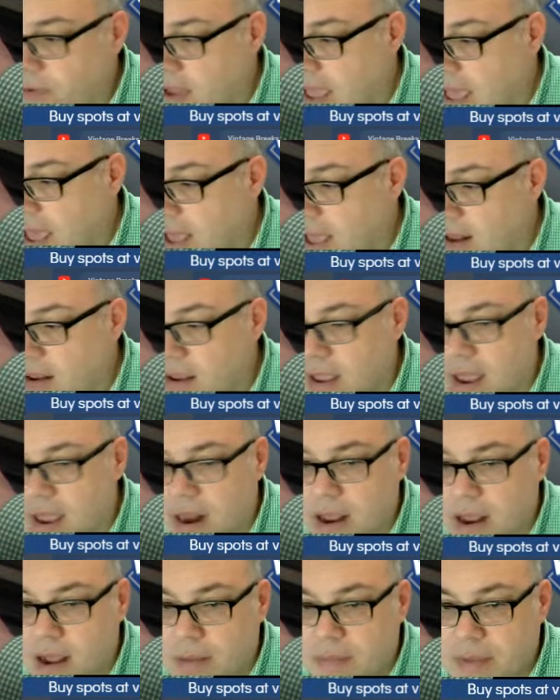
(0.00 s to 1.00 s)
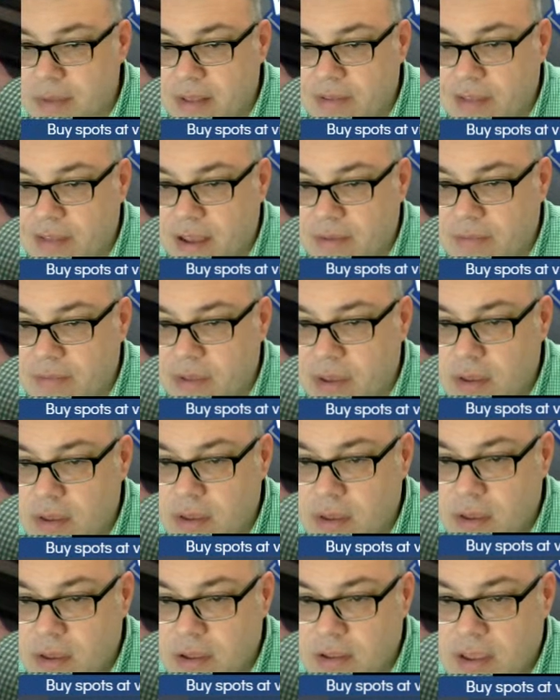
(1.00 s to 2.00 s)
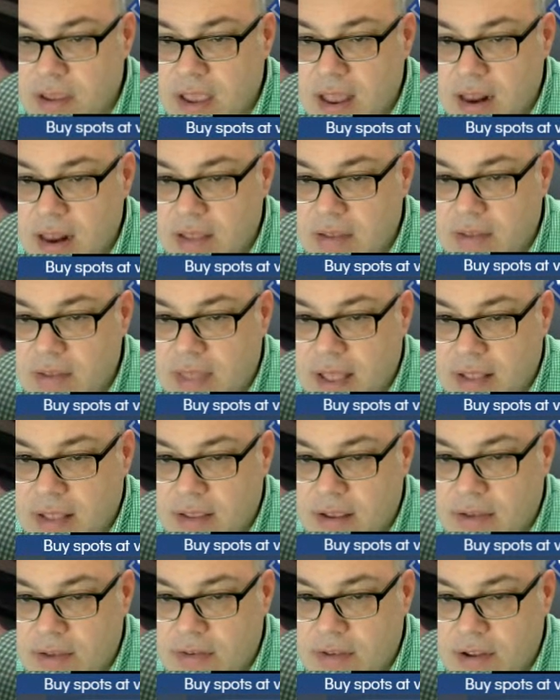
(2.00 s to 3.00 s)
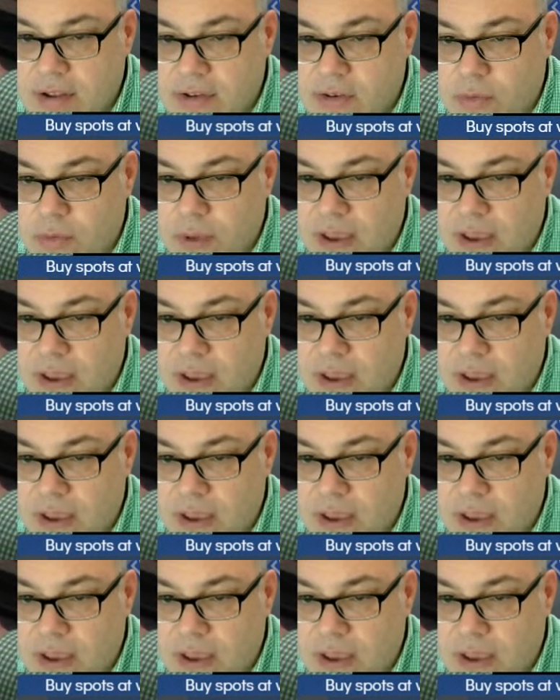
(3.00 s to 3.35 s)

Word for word: Don't forget, you got a couple minutes left to get into that uh,